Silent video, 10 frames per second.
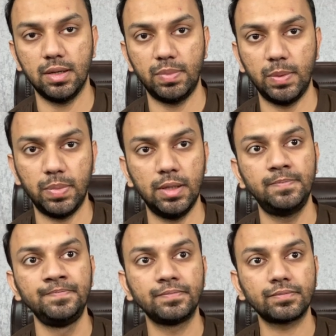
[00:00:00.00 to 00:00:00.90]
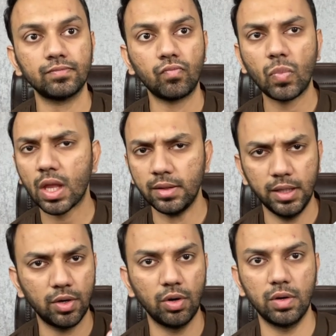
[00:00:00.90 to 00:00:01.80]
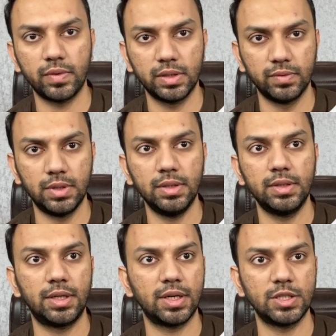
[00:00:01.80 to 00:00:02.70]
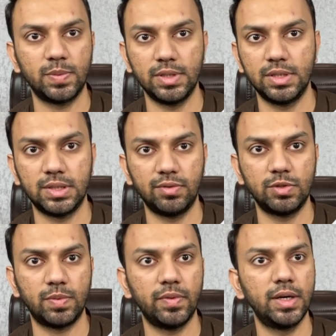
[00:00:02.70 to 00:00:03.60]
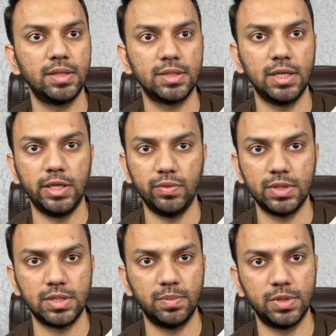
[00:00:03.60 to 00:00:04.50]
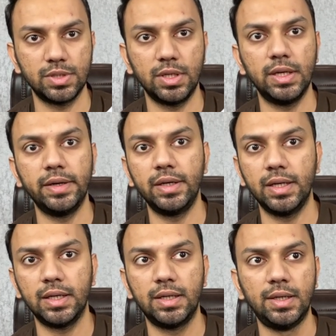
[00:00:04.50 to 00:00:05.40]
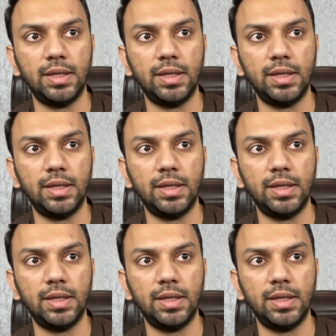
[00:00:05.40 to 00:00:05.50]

people. They are all over the world, the transparency service providers in USA, Brazil, India,